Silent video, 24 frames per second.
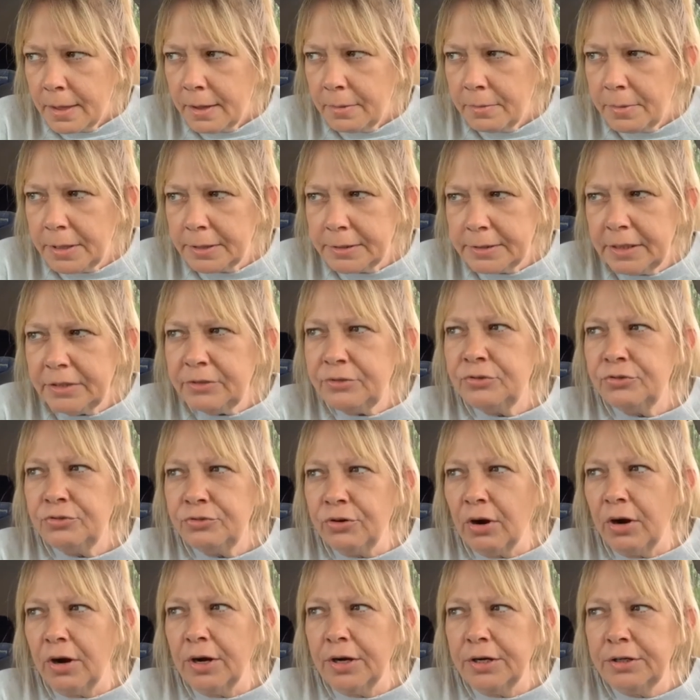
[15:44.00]
I'm like, that's
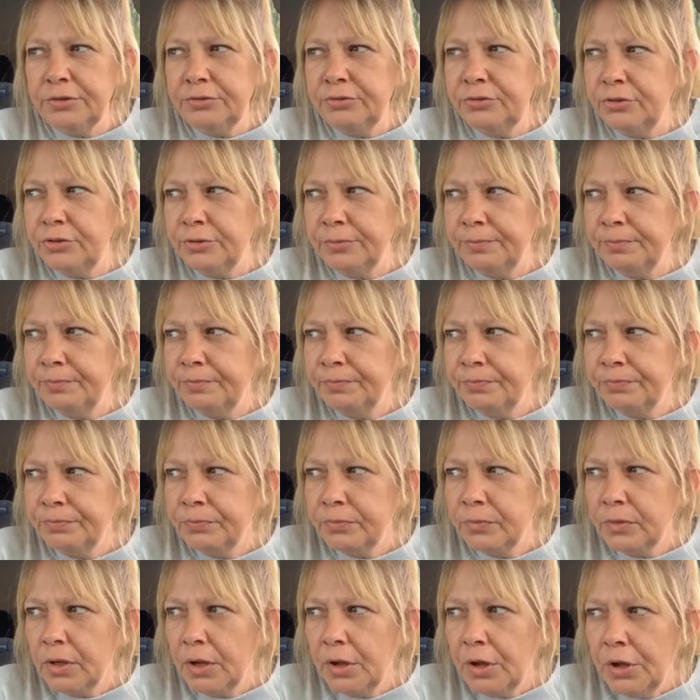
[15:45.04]
strange.
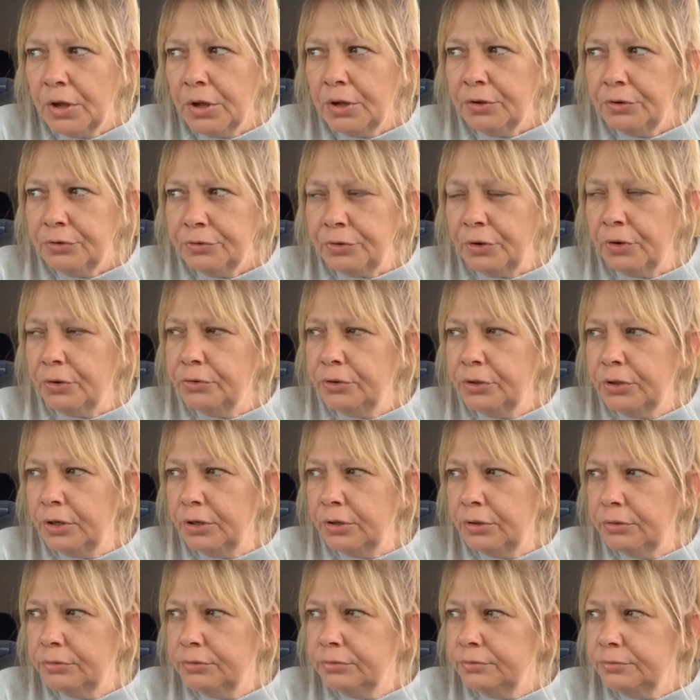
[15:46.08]
So, you
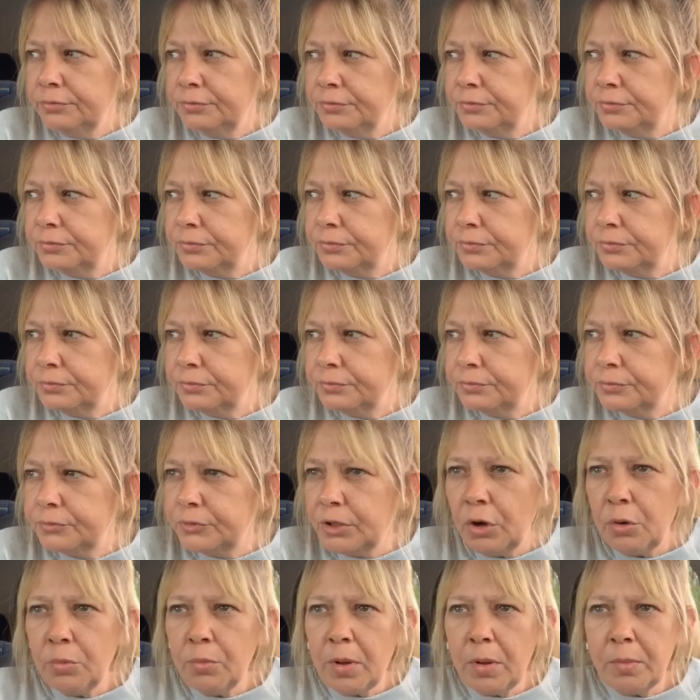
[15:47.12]
know,
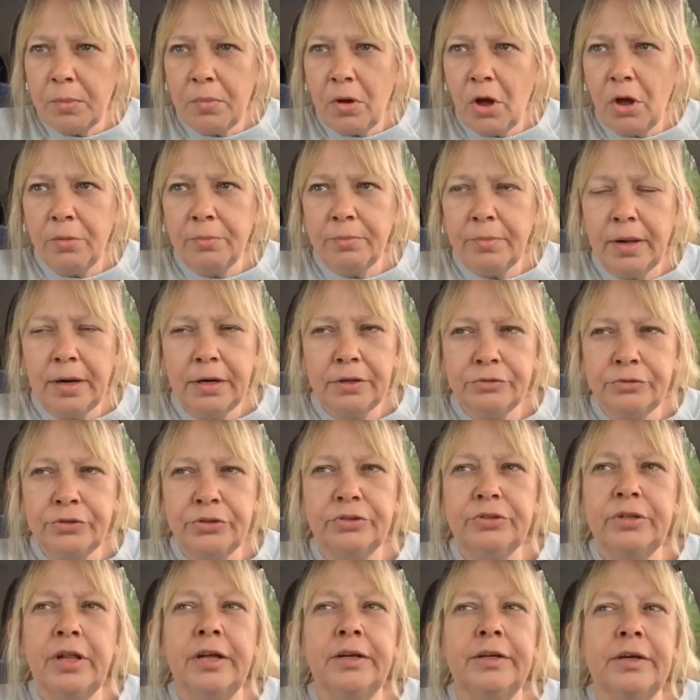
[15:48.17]
told my mom about it.
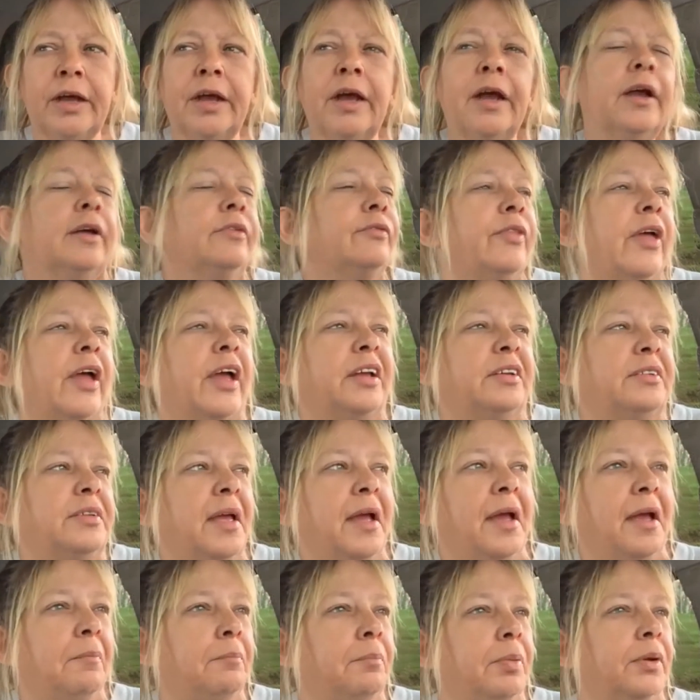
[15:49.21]
She's like, ah, things
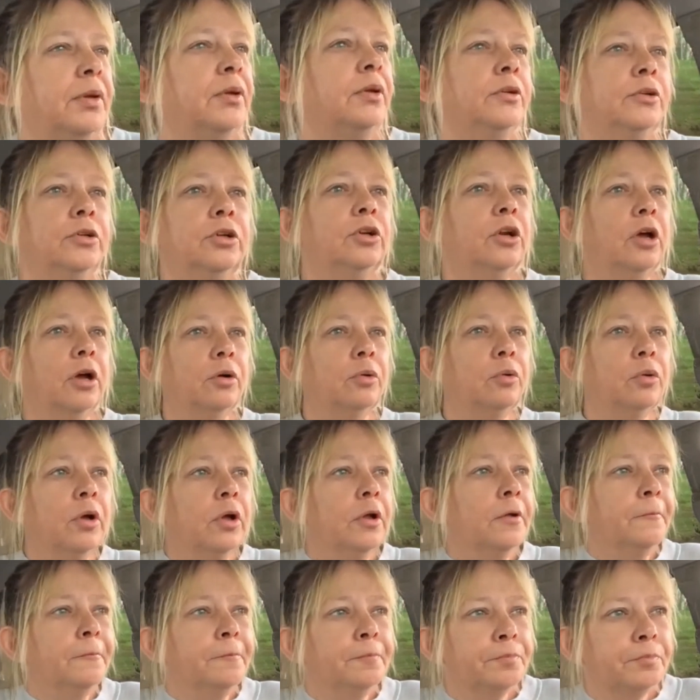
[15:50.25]
happen, you know.
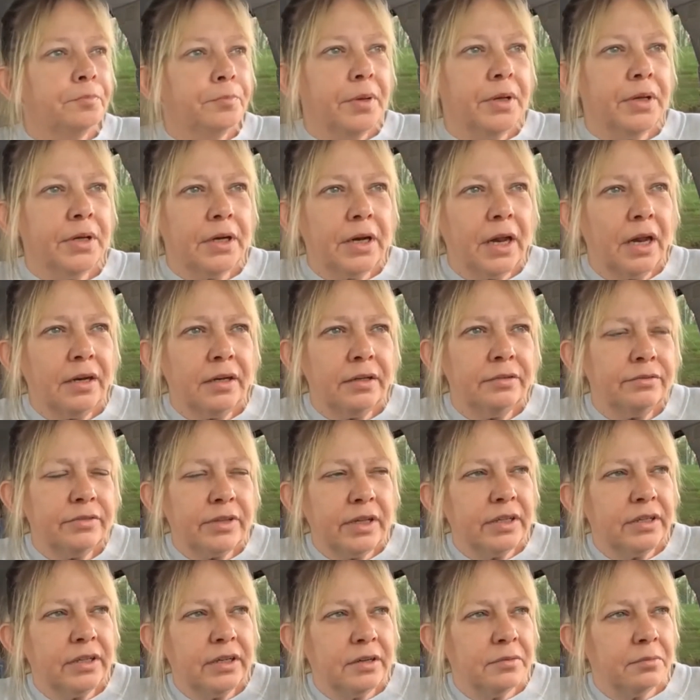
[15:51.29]
But I didn't
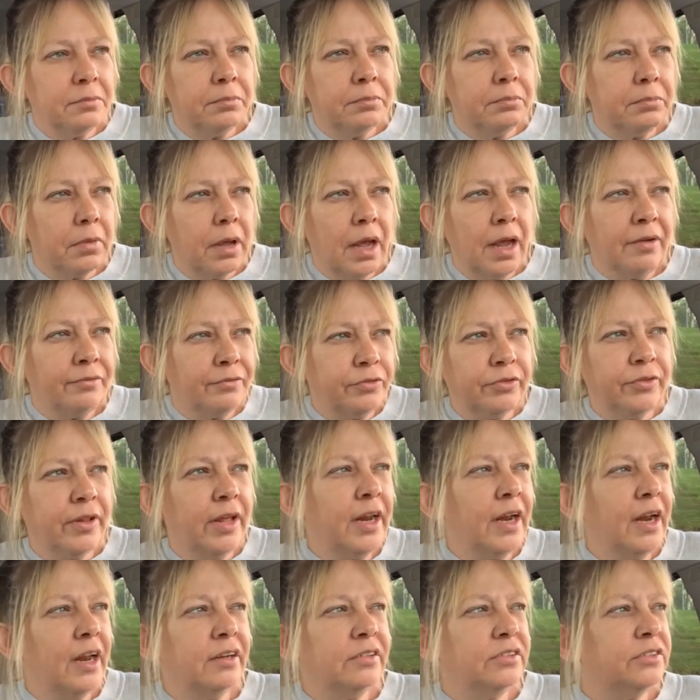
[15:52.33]
think that after
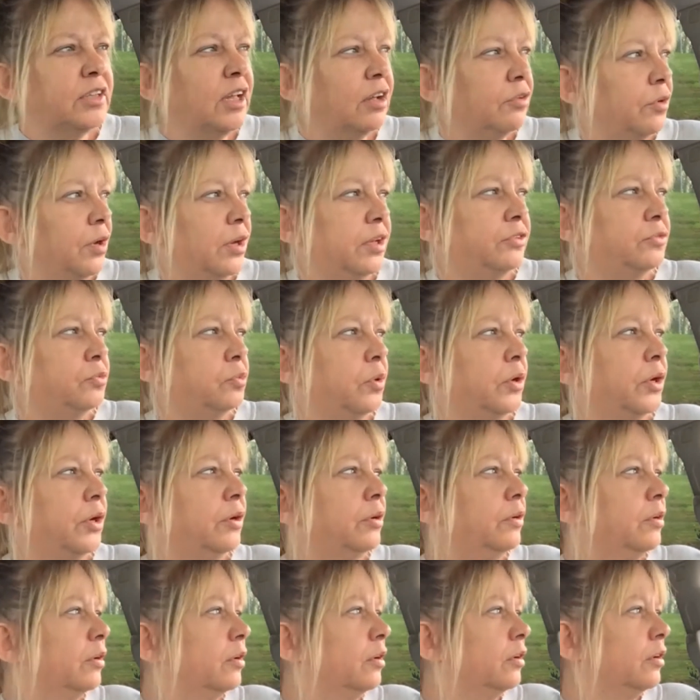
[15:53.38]
that, I just thought, well, that's
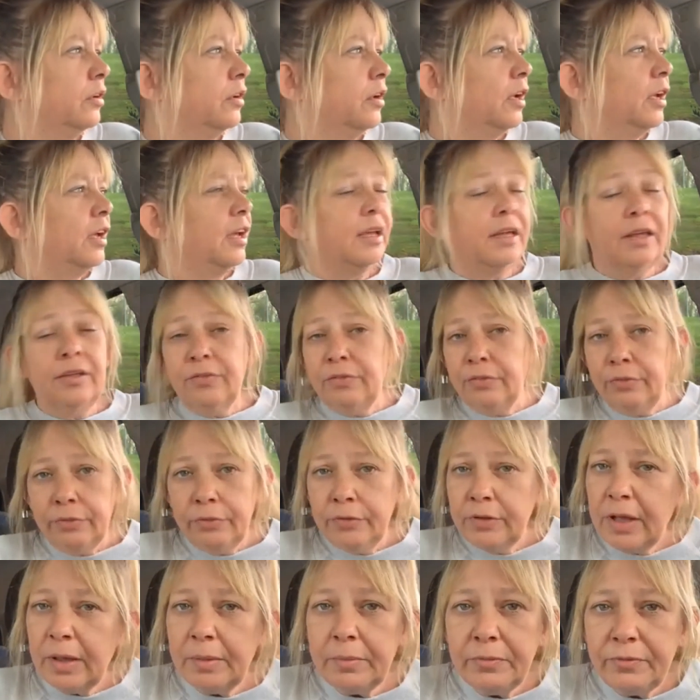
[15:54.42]
weird
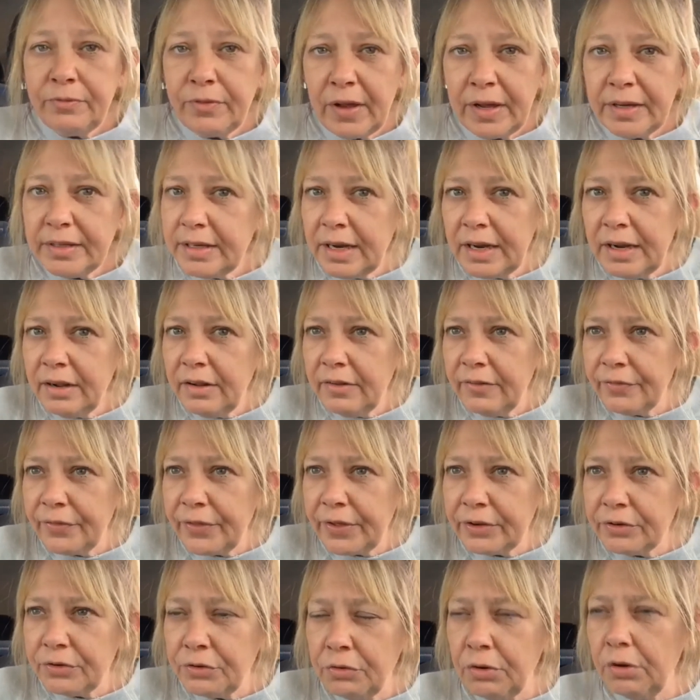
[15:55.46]
come find out
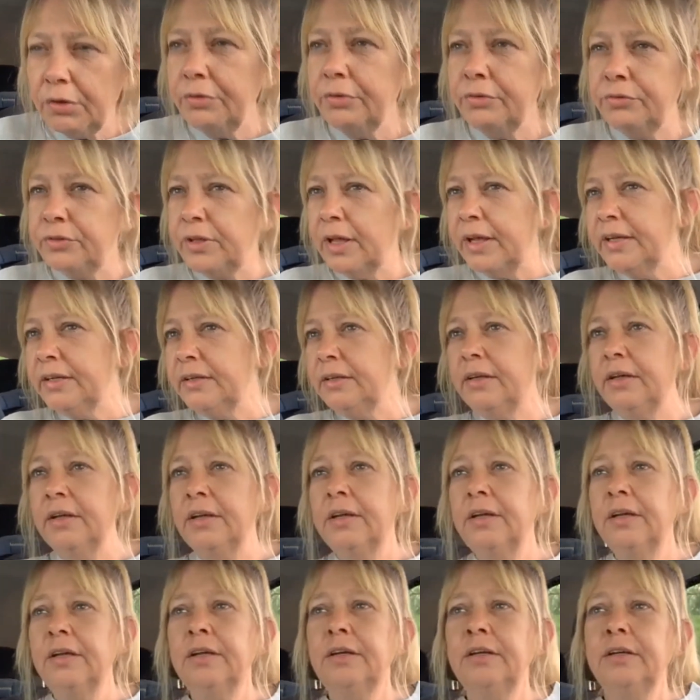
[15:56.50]
that corona thing
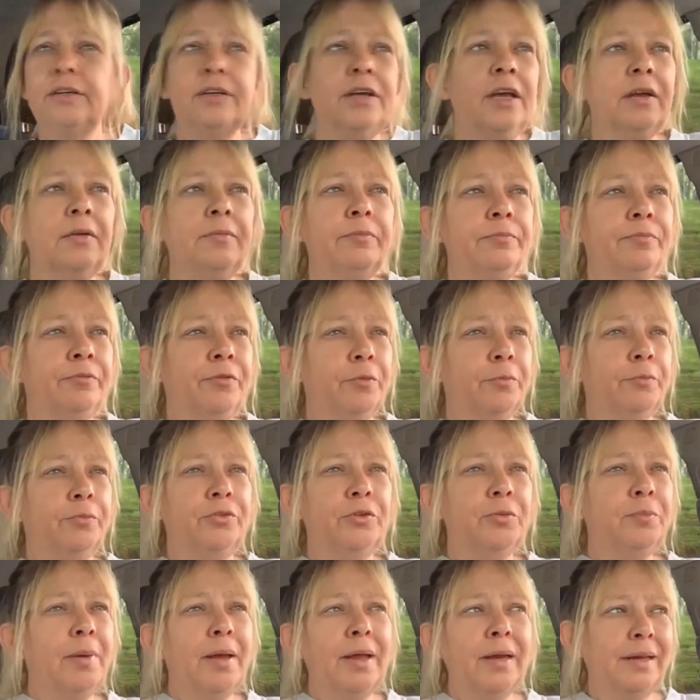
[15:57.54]
come from
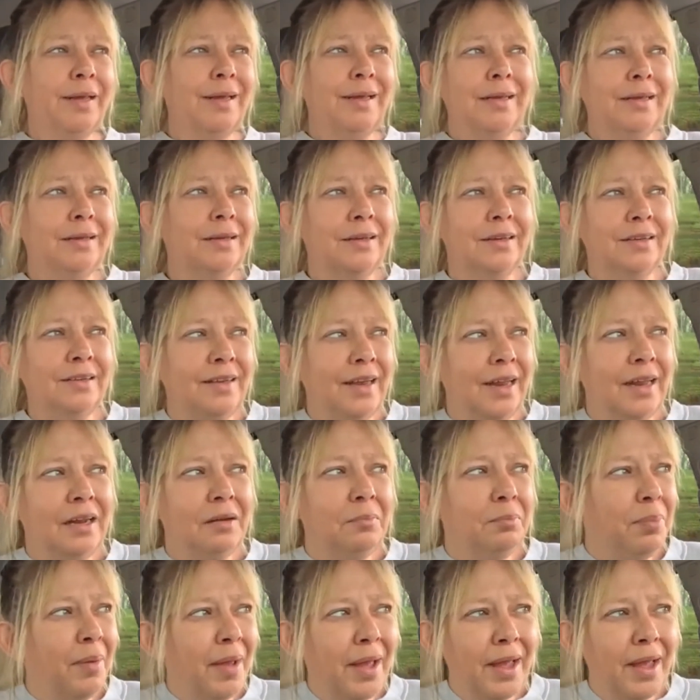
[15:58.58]
somebody eating a dead